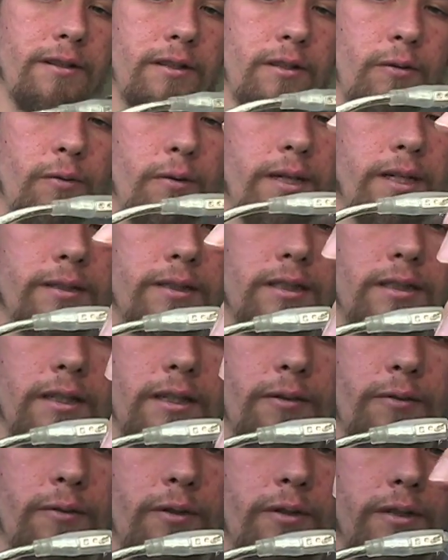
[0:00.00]
the way it's
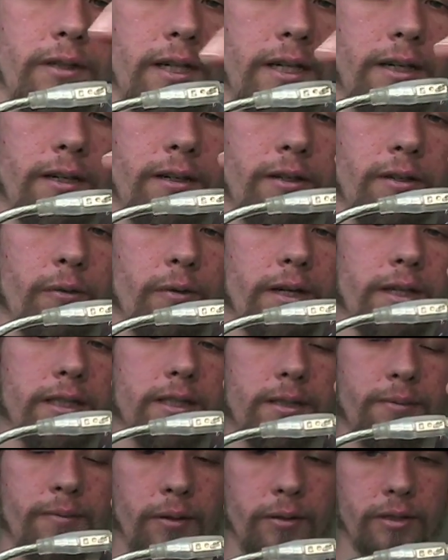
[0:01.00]
really not in the way
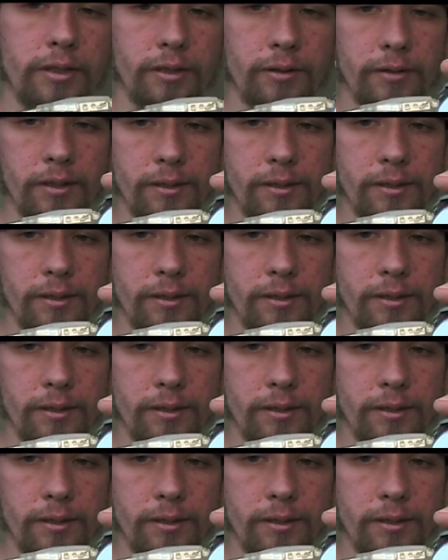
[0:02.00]
it's supposed to.